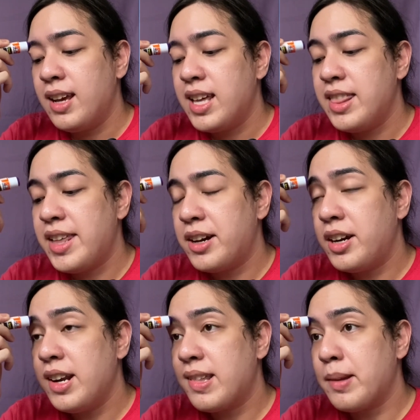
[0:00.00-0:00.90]
there
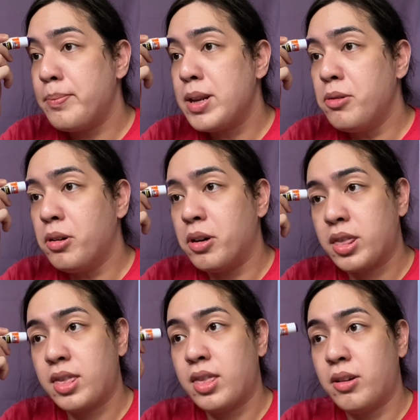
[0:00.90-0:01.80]
is a binukot
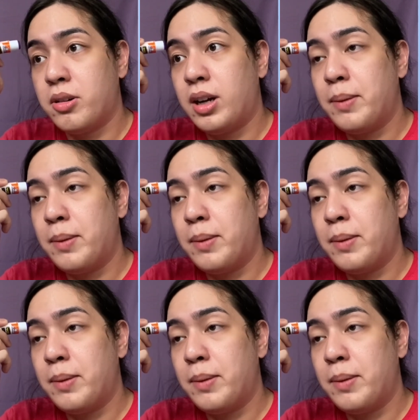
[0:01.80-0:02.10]
or a